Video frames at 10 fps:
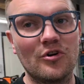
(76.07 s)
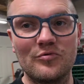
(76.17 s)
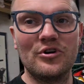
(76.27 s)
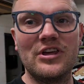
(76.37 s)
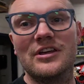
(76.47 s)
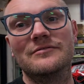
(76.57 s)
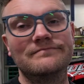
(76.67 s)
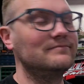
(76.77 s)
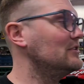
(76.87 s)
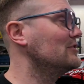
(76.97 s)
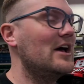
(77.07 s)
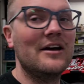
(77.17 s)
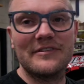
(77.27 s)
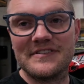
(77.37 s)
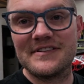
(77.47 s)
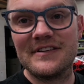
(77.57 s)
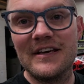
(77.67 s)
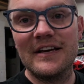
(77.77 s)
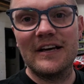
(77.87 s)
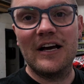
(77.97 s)
a rookie, you're a novice.
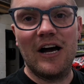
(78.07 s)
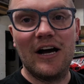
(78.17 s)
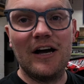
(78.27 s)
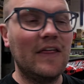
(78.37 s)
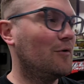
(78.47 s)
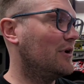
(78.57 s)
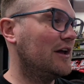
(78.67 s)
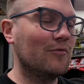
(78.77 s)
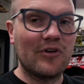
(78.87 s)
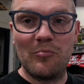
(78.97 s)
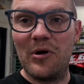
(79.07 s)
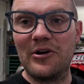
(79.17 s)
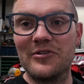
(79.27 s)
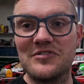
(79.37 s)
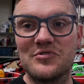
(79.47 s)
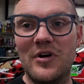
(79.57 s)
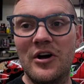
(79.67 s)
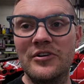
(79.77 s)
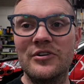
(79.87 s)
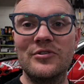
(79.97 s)
That way with competitors
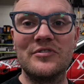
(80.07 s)
around you,